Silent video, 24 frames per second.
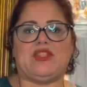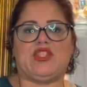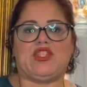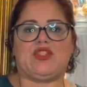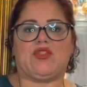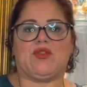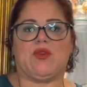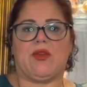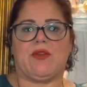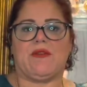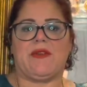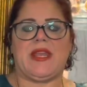
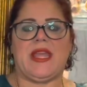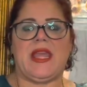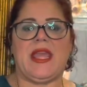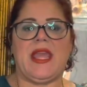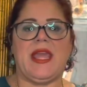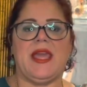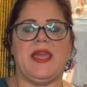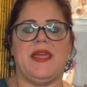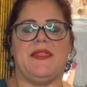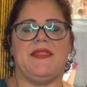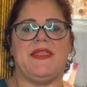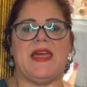story
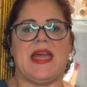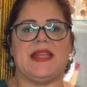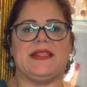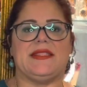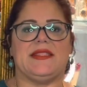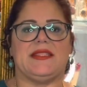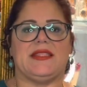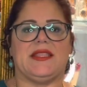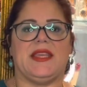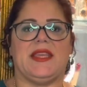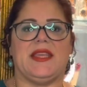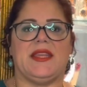
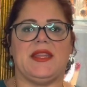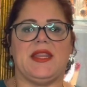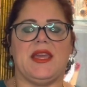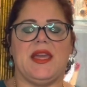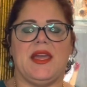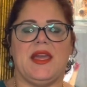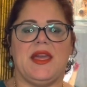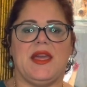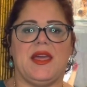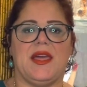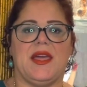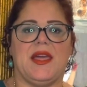that's in
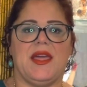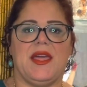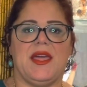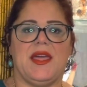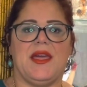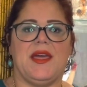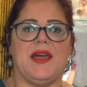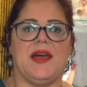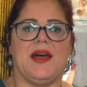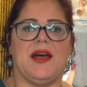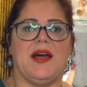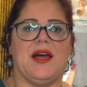
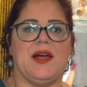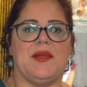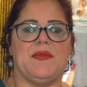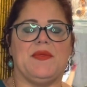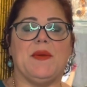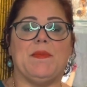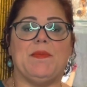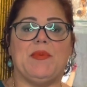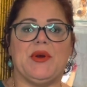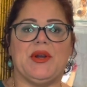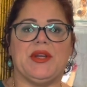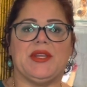the
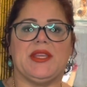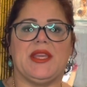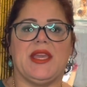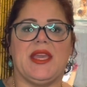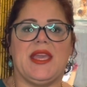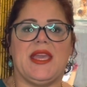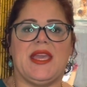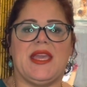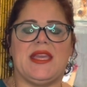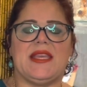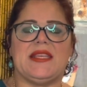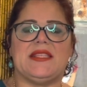book
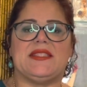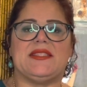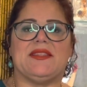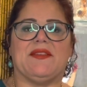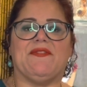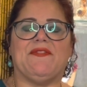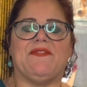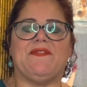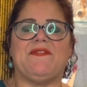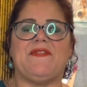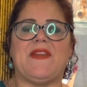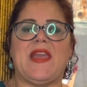is the
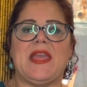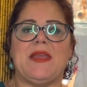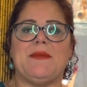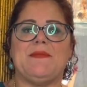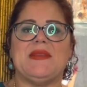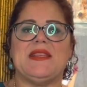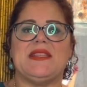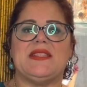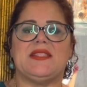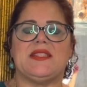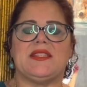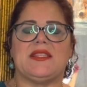
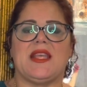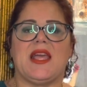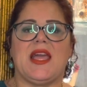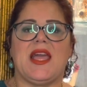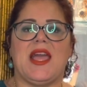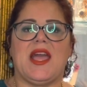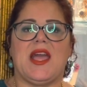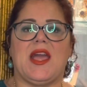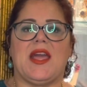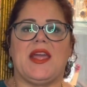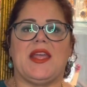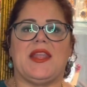famous
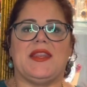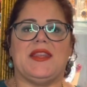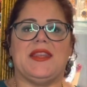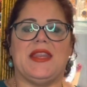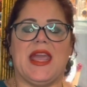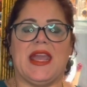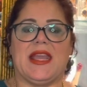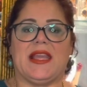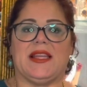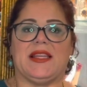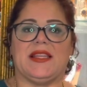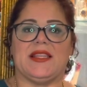
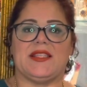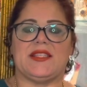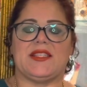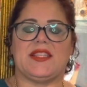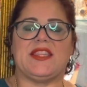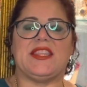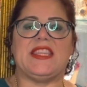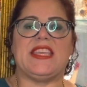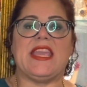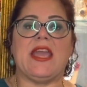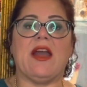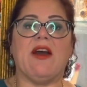necklace,
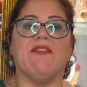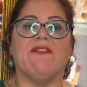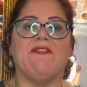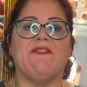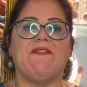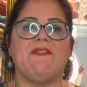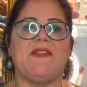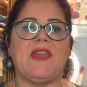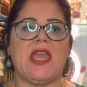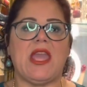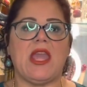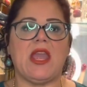the
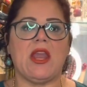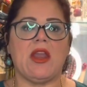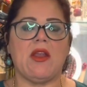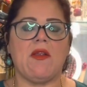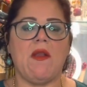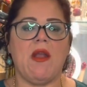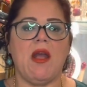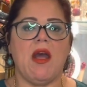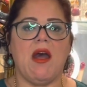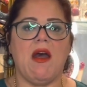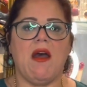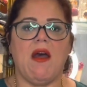affair
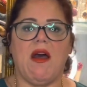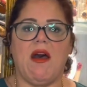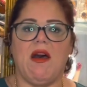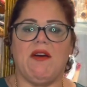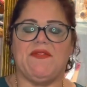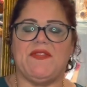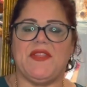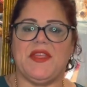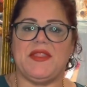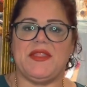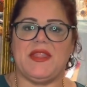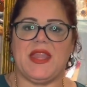
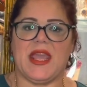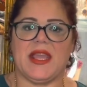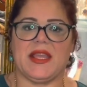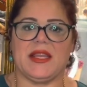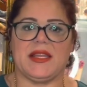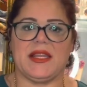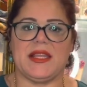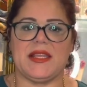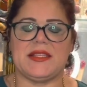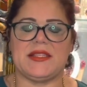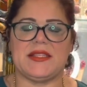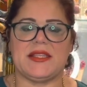of the
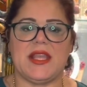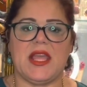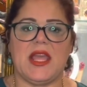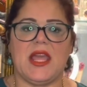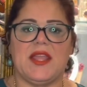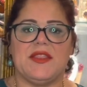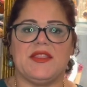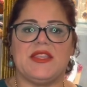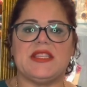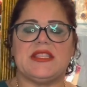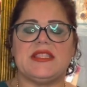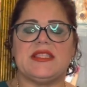necklace.
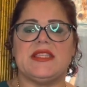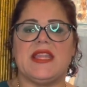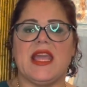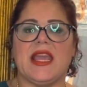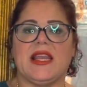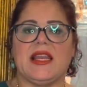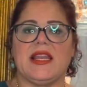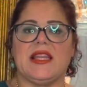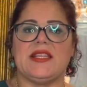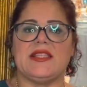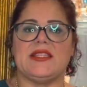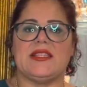This
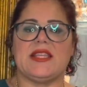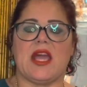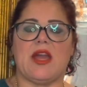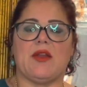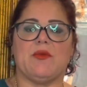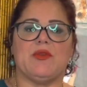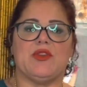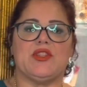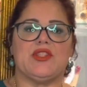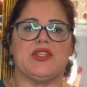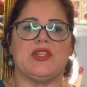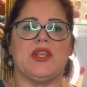necklace that
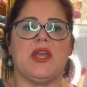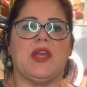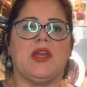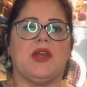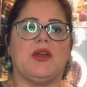was